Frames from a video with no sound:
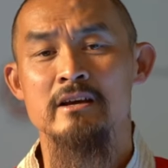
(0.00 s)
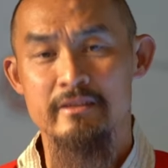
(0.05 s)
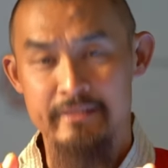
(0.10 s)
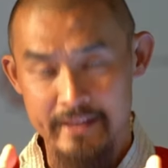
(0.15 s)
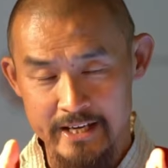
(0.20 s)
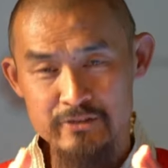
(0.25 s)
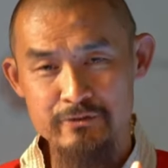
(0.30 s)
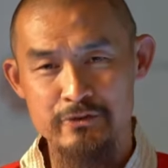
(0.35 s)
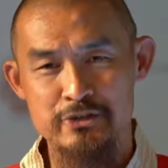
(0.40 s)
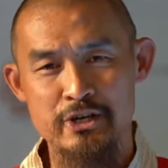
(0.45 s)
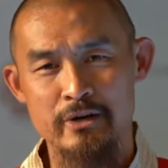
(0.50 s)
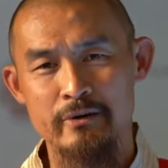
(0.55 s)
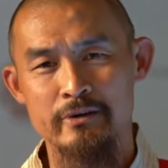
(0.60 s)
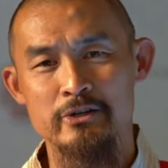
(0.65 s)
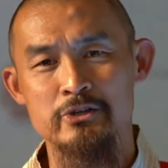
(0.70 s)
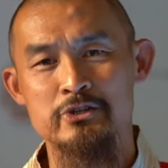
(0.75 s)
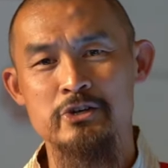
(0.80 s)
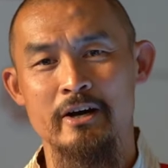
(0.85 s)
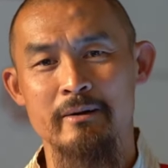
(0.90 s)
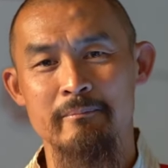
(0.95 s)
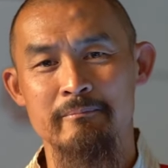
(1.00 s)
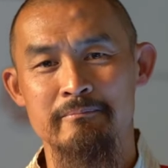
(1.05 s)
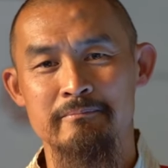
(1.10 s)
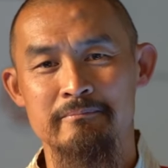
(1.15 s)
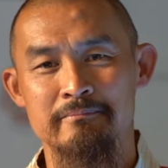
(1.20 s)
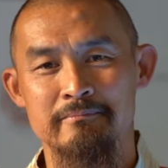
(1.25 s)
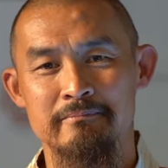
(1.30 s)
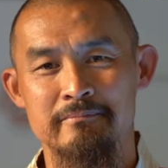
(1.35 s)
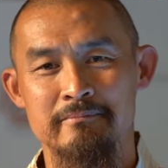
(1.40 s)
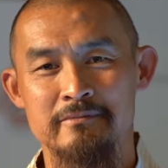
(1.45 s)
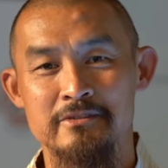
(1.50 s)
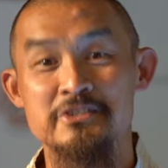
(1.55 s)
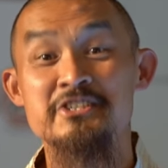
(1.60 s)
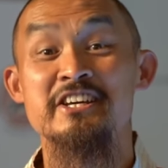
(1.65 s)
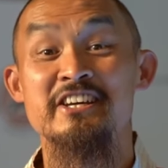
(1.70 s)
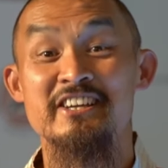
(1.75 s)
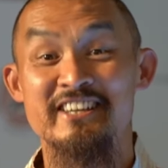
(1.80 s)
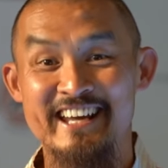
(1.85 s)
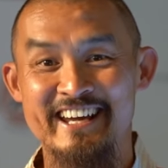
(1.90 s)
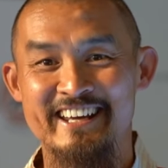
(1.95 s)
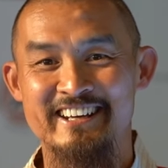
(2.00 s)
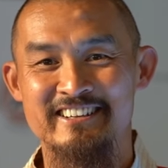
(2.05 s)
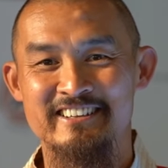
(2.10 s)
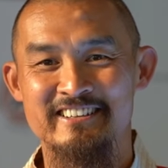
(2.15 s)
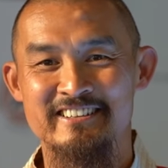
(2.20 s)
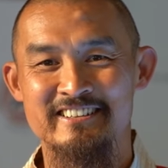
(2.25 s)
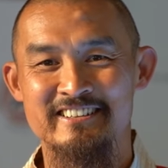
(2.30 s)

Thanks for sharing your time. See you again.